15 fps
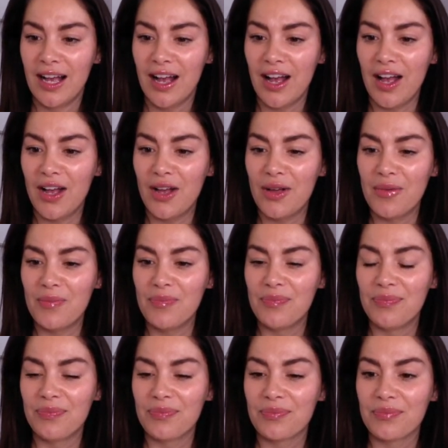
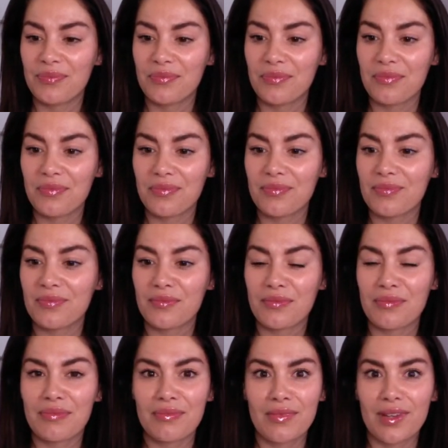
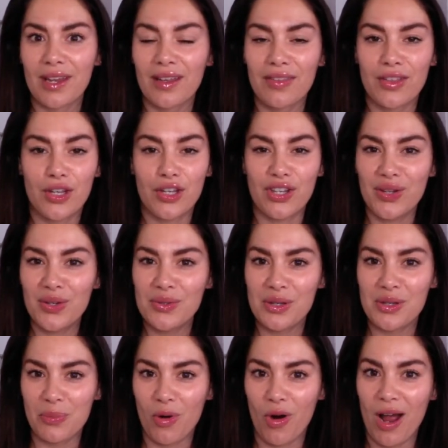the queues
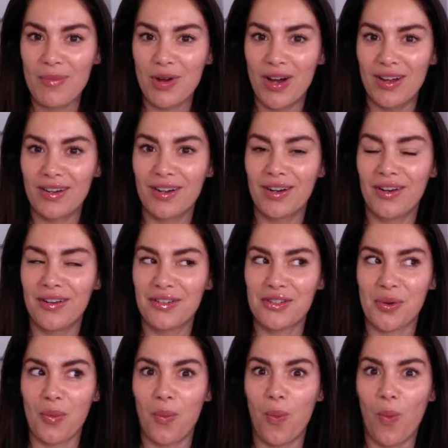at Primark looked
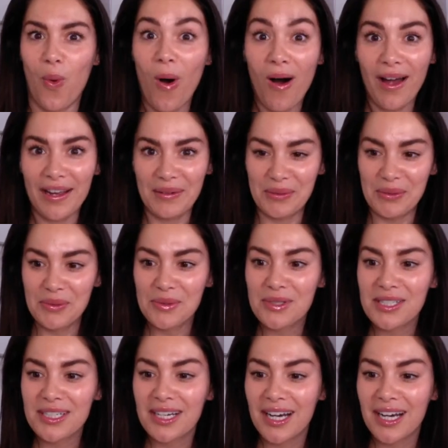wild,